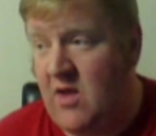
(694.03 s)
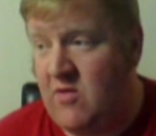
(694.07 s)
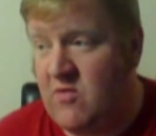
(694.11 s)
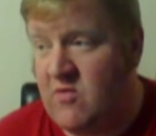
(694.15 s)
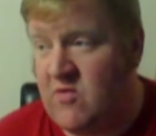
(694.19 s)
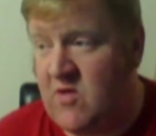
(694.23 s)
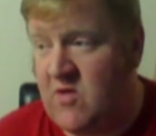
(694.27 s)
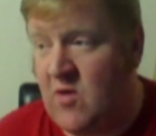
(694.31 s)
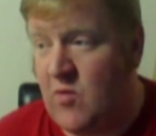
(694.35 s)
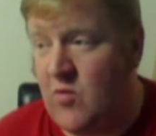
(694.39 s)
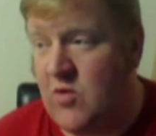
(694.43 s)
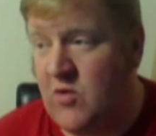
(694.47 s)

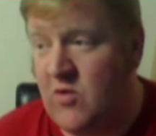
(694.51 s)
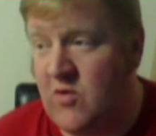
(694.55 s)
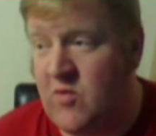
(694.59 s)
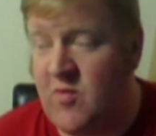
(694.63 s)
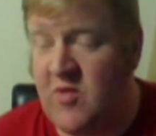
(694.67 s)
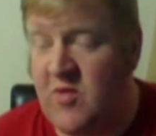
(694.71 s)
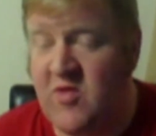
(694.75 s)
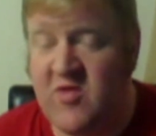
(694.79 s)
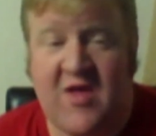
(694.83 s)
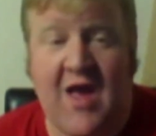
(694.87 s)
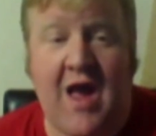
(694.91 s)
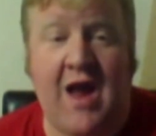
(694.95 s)
someone who's
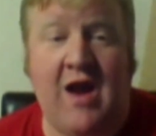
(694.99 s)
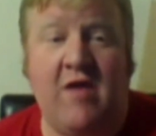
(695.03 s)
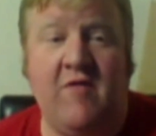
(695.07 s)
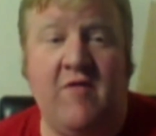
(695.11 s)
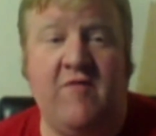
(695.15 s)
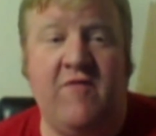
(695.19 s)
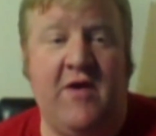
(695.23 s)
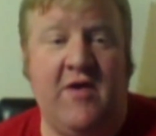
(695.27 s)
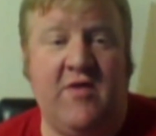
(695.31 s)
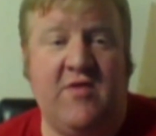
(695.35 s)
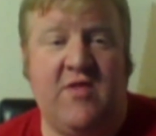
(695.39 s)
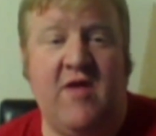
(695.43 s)
been
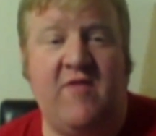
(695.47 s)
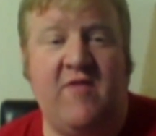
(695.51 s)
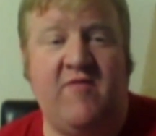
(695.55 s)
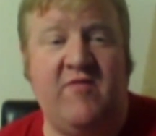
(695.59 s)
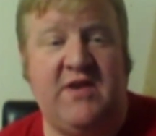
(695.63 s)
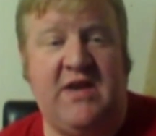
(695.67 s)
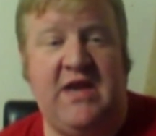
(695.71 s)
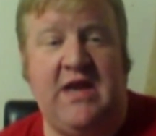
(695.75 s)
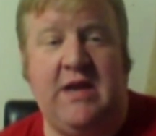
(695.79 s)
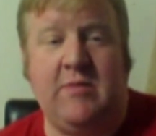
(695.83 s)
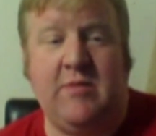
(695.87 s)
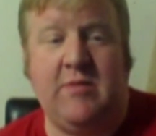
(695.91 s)
sacrificed to have a
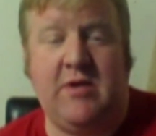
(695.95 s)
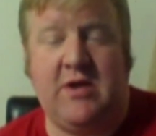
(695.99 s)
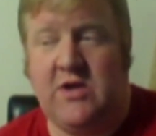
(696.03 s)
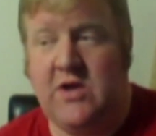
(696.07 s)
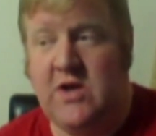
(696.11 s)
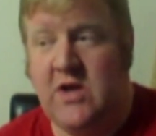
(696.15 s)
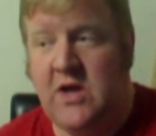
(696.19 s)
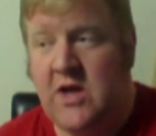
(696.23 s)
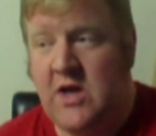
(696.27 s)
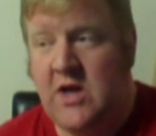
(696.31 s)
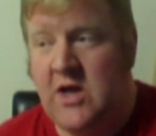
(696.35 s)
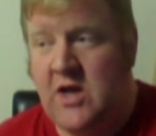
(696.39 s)

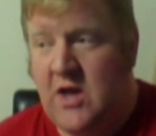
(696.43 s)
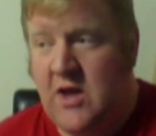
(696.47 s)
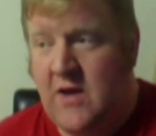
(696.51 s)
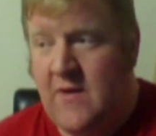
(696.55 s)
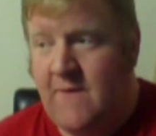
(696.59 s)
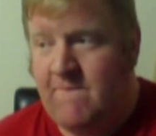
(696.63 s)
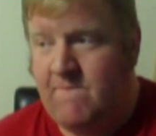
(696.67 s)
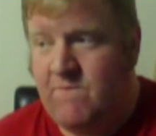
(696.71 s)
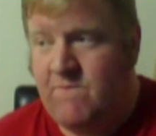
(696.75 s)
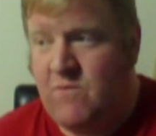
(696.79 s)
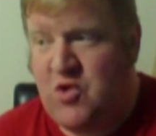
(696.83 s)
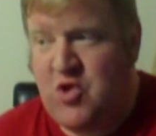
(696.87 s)
demon
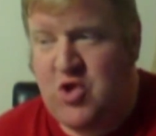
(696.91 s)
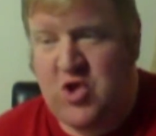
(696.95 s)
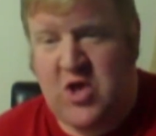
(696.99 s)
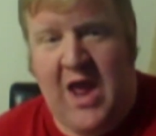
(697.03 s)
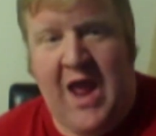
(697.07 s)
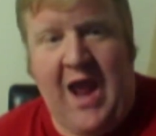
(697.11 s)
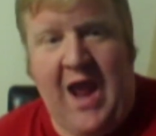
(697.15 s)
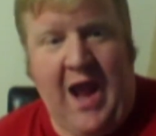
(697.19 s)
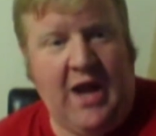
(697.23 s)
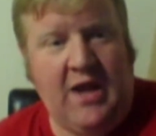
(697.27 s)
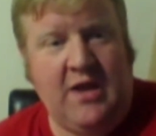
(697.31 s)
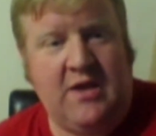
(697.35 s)

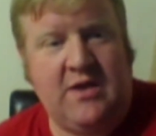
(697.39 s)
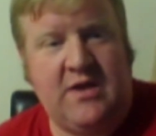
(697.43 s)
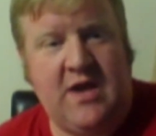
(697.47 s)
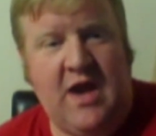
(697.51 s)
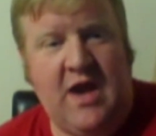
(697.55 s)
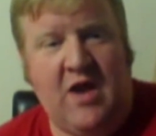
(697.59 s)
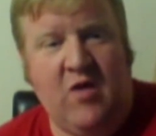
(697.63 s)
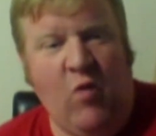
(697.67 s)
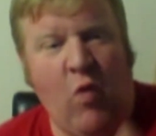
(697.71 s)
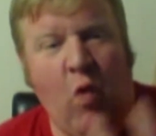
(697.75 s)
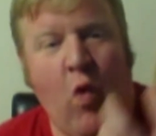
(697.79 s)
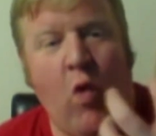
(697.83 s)
chained
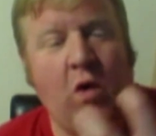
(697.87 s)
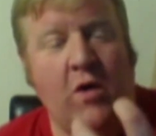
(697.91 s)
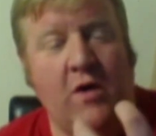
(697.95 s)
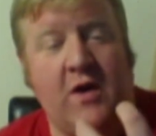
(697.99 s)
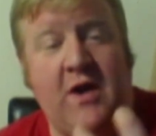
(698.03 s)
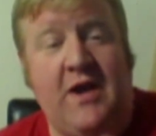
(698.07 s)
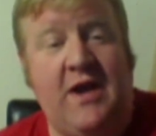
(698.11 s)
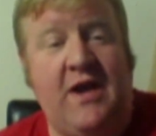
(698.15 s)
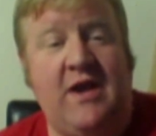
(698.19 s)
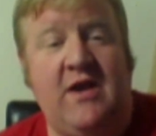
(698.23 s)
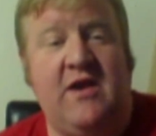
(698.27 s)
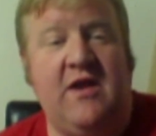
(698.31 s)
and
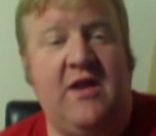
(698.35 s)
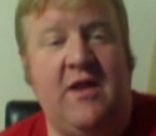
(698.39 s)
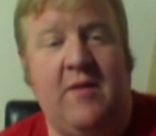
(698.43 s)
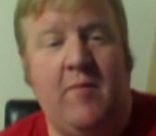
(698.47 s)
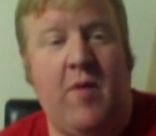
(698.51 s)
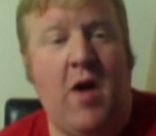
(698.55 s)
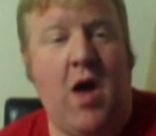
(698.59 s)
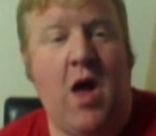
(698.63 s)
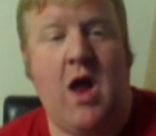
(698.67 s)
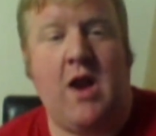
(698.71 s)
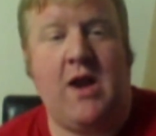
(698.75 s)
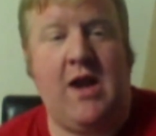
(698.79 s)
warded into the
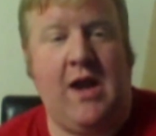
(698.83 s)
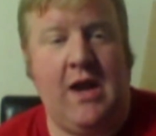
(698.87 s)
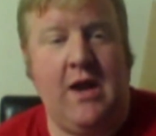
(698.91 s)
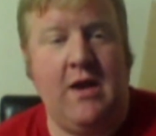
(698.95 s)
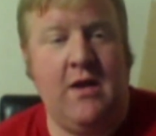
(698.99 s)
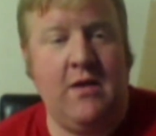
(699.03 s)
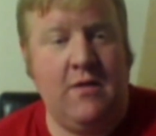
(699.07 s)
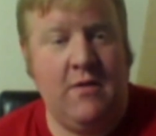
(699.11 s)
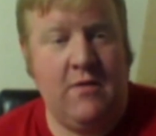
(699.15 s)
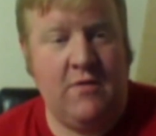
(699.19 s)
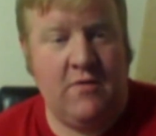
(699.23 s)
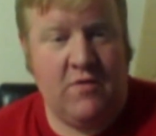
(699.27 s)

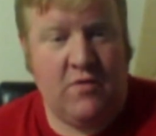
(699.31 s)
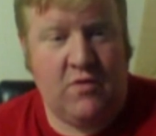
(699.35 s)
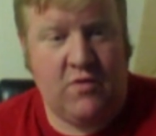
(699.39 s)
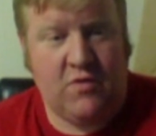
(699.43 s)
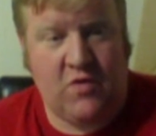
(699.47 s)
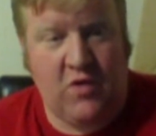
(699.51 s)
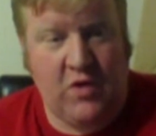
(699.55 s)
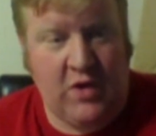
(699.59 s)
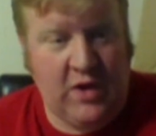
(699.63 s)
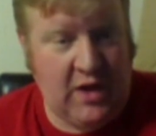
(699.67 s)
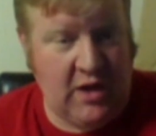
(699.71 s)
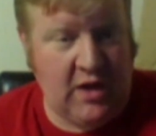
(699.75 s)
body
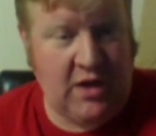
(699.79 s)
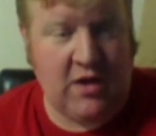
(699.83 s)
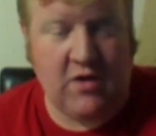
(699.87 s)
so you can